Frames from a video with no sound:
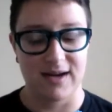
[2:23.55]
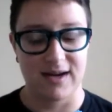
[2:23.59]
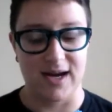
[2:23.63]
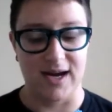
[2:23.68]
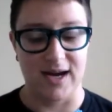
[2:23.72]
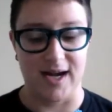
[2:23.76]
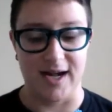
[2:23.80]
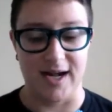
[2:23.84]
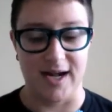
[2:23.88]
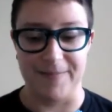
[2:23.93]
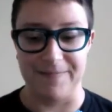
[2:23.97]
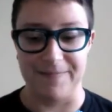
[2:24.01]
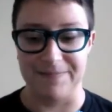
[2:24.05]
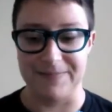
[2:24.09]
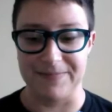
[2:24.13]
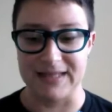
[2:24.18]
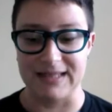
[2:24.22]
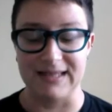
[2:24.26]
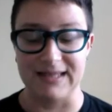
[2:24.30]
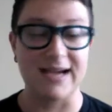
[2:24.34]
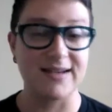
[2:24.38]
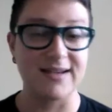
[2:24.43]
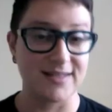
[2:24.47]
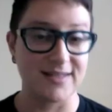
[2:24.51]
Um,
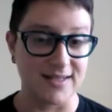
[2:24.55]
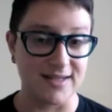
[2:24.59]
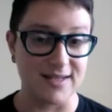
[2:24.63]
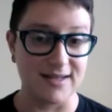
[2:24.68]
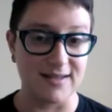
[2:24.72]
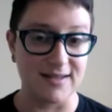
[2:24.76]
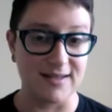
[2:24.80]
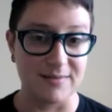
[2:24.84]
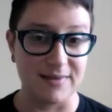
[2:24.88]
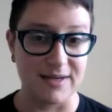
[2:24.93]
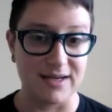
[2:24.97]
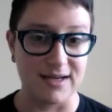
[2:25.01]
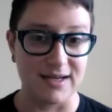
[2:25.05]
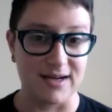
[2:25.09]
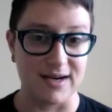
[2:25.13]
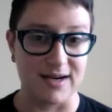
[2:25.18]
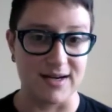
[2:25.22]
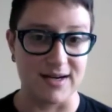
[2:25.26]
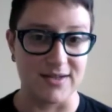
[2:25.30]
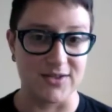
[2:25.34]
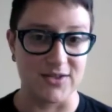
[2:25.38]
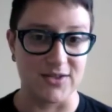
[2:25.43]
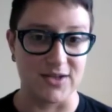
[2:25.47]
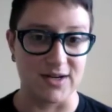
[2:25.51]
Lexi, the main
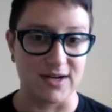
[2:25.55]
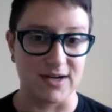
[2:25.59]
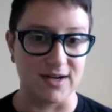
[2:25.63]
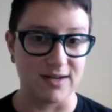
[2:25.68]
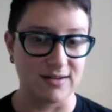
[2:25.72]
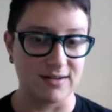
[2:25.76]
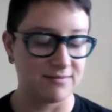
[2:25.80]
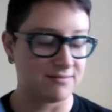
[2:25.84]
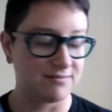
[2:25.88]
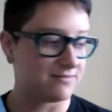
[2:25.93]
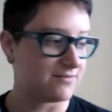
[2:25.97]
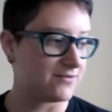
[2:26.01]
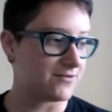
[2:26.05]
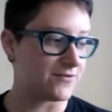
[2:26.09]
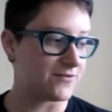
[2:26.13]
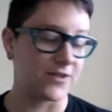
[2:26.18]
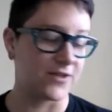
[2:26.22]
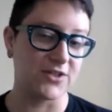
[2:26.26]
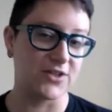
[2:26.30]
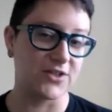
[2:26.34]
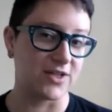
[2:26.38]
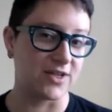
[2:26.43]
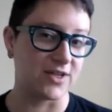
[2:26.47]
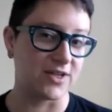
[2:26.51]
character,
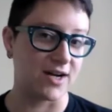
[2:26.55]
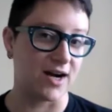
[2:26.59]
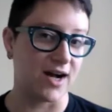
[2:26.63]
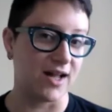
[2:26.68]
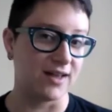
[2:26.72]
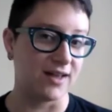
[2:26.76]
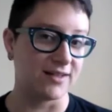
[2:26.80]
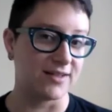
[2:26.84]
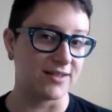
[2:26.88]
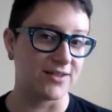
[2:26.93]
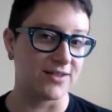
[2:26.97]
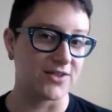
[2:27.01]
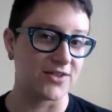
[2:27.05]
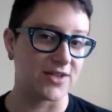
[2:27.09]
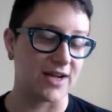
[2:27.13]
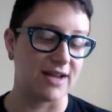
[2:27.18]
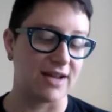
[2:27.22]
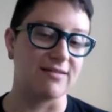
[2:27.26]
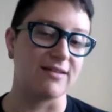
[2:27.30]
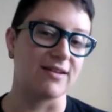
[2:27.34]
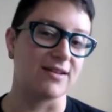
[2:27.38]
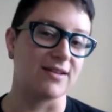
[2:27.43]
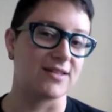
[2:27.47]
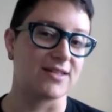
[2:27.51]
first year at college, I
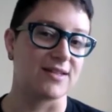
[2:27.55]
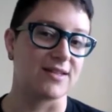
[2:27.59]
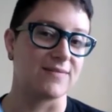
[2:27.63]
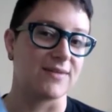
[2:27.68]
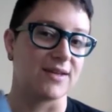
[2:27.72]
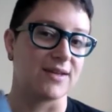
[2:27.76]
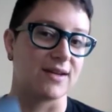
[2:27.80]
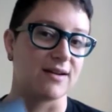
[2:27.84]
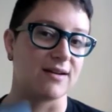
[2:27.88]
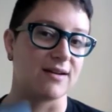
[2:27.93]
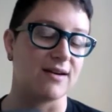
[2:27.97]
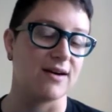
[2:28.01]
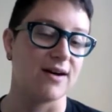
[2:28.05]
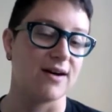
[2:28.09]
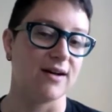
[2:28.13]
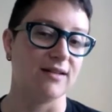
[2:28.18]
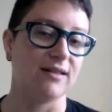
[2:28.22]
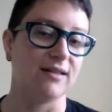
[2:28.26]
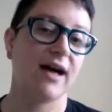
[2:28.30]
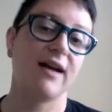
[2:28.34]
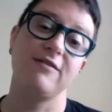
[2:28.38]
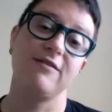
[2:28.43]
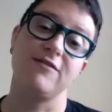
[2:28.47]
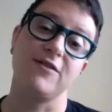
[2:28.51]
think something a
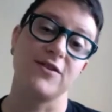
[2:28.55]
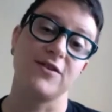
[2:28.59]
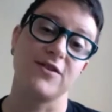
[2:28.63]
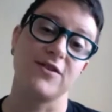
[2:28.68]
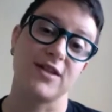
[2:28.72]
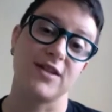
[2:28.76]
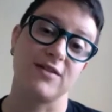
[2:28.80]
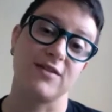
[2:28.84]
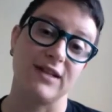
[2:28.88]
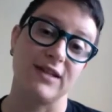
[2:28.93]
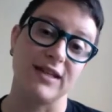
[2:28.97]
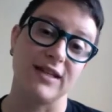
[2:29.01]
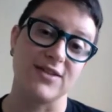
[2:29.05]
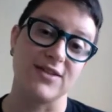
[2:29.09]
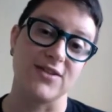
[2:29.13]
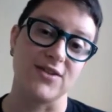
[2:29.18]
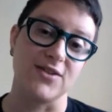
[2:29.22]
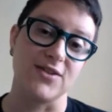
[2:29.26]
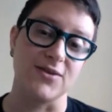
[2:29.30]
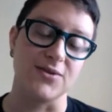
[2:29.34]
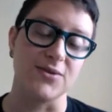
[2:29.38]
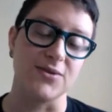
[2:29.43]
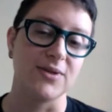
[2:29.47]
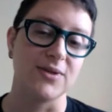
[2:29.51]
lot of folks can relate
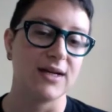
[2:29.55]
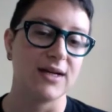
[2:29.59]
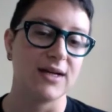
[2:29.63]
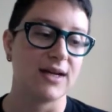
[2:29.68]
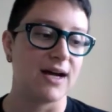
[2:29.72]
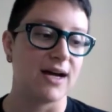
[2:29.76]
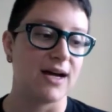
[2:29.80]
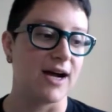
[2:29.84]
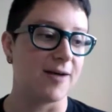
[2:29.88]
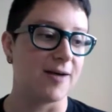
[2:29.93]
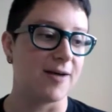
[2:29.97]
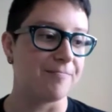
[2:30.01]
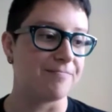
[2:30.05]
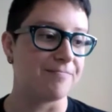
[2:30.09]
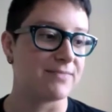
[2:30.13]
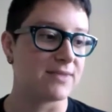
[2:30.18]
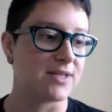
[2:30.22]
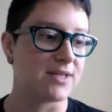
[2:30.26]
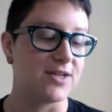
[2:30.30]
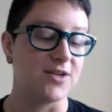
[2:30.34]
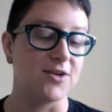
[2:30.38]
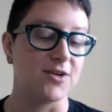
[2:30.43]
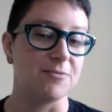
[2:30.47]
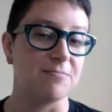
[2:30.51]
to, um,
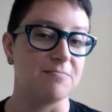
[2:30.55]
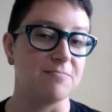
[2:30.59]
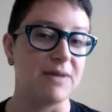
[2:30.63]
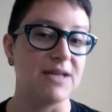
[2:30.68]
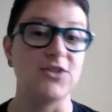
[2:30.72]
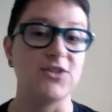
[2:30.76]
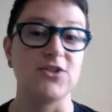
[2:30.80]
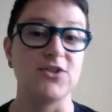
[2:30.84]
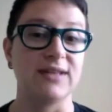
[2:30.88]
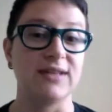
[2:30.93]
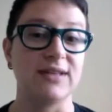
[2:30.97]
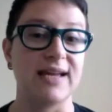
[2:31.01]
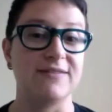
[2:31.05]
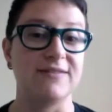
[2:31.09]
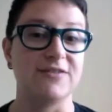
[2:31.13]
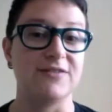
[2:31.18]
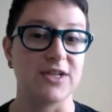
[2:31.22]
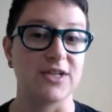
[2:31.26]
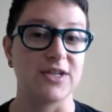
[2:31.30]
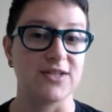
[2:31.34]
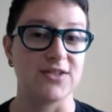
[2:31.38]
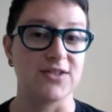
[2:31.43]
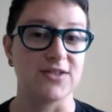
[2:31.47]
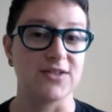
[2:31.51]
you know, major life
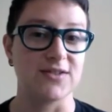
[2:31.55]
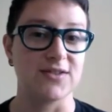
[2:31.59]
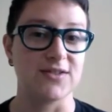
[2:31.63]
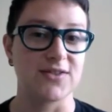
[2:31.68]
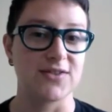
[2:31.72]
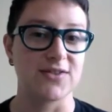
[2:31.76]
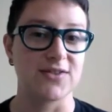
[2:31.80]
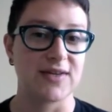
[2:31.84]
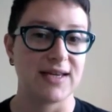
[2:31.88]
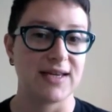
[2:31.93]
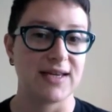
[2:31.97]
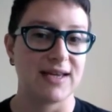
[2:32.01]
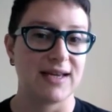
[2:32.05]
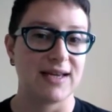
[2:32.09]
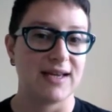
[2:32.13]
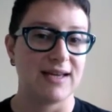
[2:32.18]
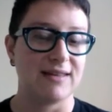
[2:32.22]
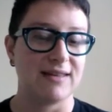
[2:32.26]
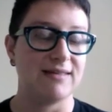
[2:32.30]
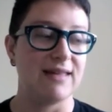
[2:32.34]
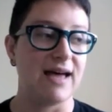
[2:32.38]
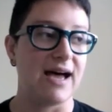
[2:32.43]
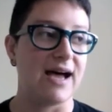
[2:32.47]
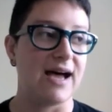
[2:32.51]
changes
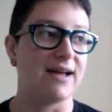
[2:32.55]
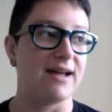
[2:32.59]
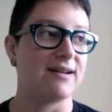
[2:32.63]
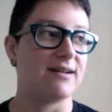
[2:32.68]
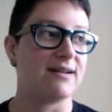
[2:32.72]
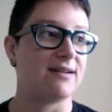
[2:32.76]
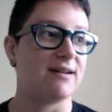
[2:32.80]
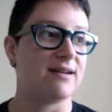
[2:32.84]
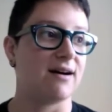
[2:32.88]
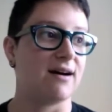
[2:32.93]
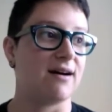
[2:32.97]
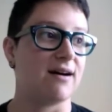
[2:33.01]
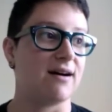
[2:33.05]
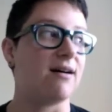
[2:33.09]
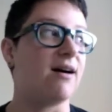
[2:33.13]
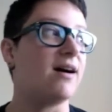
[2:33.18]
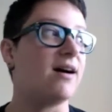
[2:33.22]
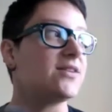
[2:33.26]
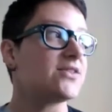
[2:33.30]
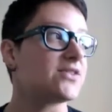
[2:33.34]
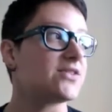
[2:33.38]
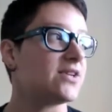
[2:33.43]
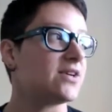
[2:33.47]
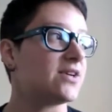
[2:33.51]
that are
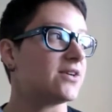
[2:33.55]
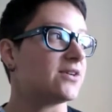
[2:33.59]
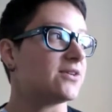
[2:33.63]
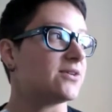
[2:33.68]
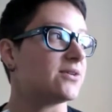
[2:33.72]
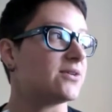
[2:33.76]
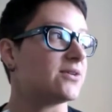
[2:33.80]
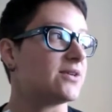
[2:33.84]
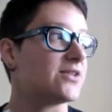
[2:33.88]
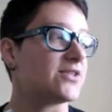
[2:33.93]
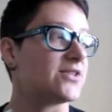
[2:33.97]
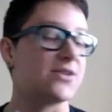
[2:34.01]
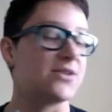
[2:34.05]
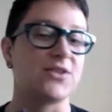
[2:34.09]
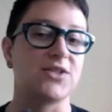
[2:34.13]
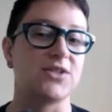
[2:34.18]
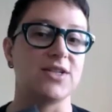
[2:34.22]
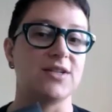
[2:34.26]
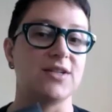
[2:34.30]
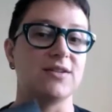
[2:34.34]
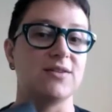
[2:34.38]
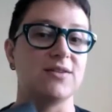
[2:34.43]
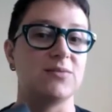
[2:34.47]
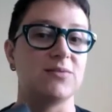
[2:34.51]
also
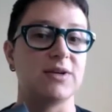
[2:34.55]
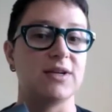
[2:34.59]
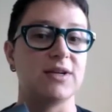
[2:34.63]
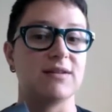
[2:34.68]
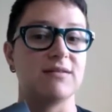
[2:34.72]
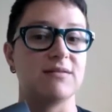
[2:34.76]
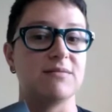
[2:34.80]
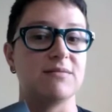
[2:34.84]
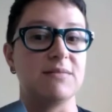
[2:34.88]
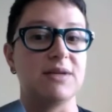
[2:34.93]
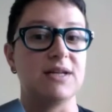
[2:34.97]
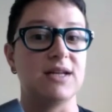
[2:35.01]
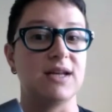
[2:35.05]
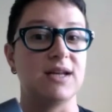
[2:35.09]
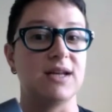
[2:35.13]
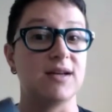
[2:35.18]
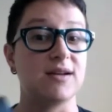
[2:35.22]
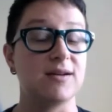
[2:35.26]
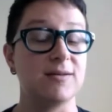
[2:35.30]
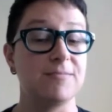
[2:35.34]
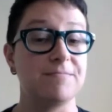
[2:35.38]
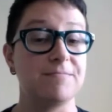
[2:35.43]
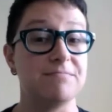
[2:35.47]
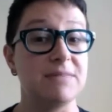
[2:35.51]
associated with
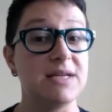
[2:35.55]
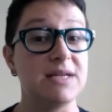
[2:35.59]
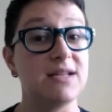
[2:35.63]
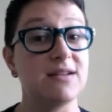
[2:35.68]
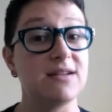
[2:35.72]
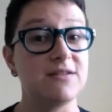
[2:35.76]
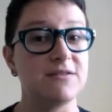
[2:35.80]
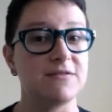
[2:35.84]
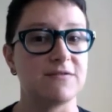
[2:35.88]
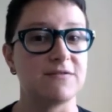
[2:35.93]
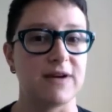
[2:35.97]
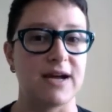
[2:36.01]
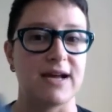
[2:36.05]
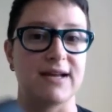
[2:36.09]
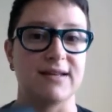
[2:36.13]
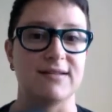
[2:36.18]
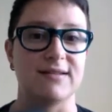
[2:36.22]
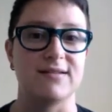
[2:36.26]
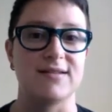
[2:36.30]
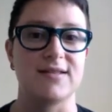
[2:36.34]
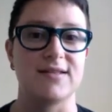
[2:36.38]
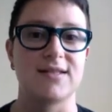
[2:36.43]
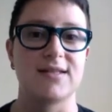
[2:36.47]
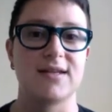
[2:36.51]
meeting, meeting new
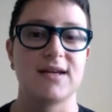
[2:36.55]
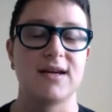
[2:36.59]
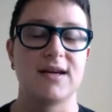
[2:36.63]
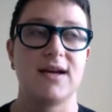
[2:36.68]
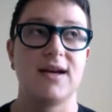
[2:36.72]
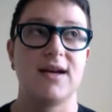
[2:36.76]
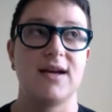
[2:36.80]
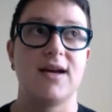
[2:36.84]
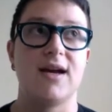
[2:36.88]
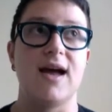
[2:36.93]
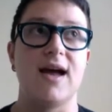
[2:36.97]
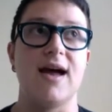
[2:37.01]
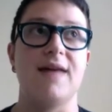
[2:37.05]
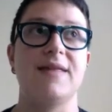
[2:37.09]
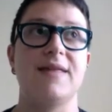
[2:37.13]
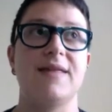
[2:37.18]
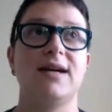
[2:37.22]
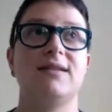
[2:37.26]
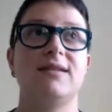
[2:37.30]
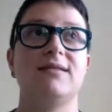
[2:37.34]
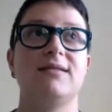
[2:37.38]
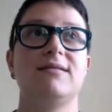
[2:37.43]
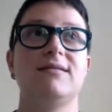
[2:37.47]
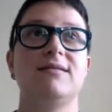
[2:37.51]
friends, and
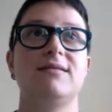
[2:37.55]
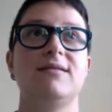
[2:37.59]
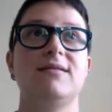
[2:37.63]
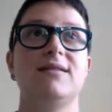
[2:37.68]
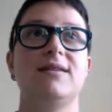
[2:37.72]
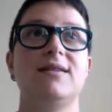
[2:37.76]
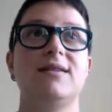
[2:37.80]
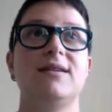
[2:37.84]
then